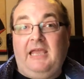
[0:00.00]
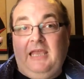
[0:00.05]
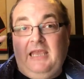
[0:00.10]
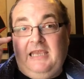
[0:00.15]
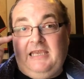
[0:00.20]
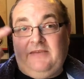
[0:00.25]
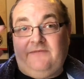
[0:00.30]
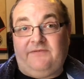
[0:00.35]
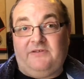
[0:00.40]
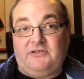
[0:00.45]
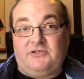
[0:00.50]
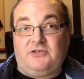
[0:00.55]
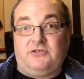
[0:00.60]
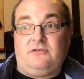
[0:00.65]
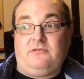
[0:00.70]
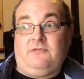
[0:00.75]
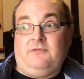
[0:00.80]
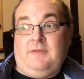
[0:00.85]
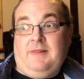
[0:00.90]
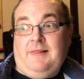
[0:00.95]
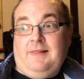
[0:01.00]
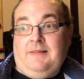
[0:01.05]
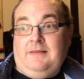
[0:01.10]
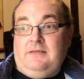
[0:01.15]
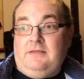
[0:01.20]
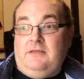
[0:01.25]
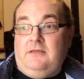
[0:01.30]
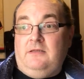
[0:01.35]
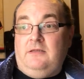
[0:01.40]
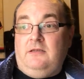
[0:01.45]
heat vision
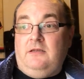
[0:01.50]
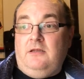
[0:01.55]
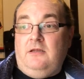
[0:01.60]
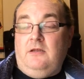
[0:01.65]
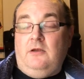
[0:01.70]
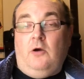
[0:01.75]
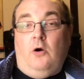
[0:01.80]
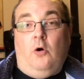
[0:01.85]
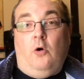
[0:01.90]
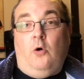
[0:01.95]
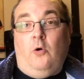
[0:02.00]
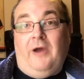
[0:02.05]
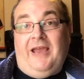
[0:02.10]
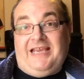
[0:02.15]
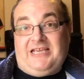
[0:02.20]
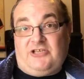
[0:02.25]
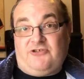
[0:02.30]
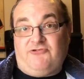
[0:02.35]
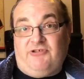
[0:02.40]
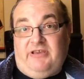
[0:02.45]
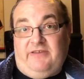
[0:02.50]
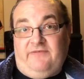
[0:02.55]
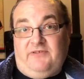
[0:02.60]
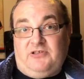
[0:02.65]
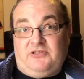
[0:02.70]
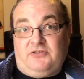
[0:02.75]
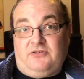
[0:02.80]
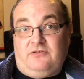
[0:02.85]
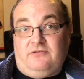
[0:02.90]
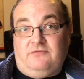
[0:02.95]
or x-ray
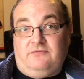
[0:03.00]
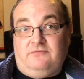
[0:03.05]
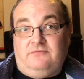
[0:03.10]
vision.